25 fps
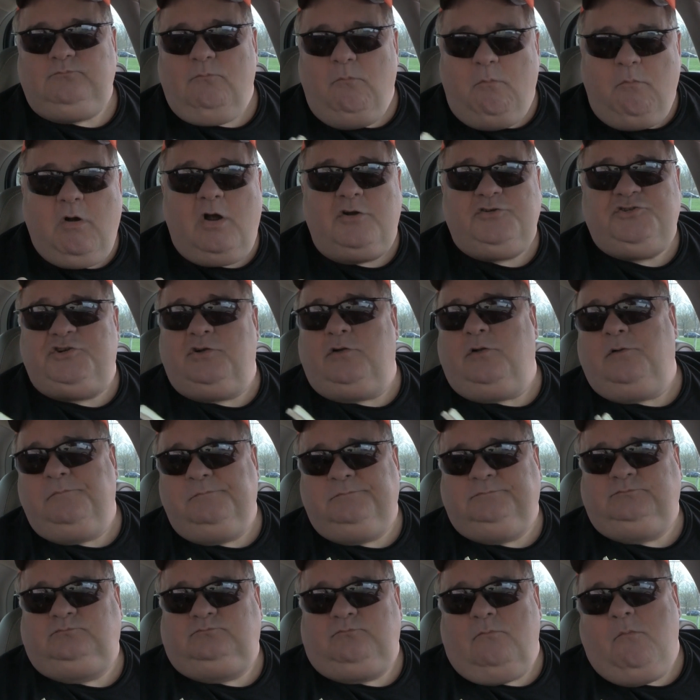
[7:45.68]
Marginal.
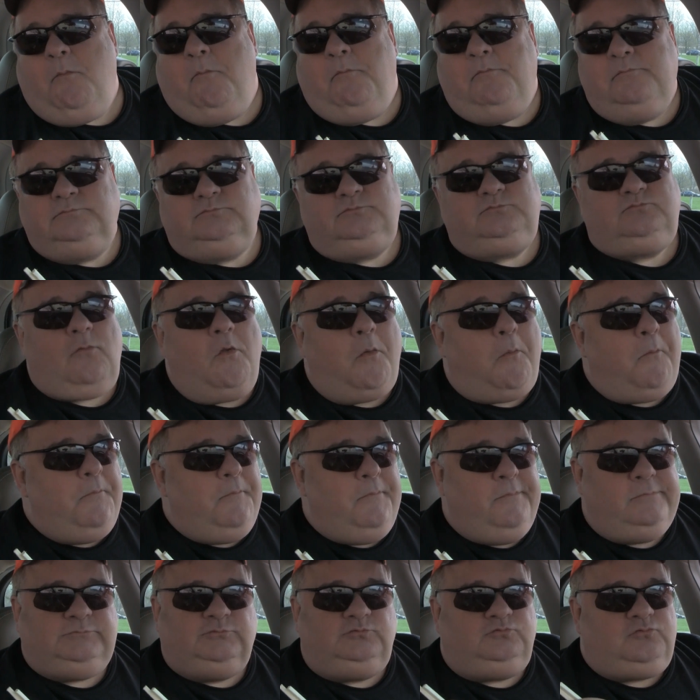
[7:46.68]

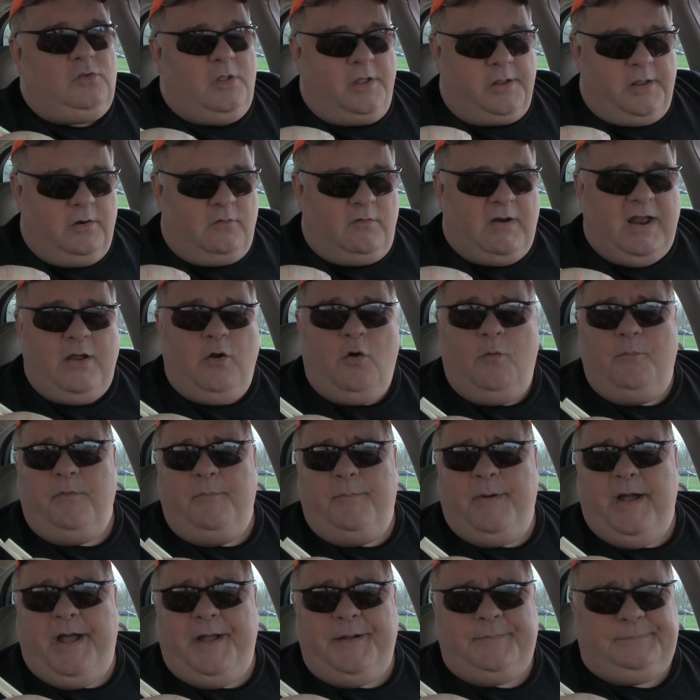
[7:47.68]
I'm not gonna write home
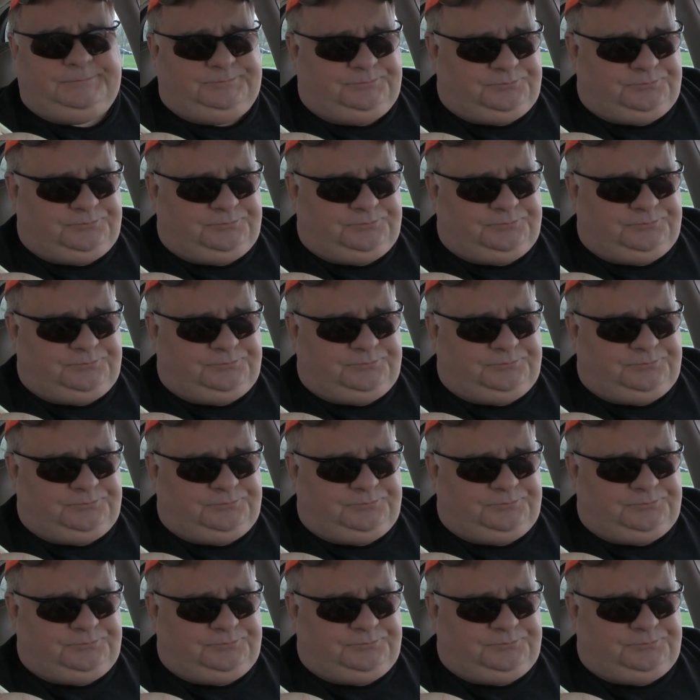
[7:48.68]
about it.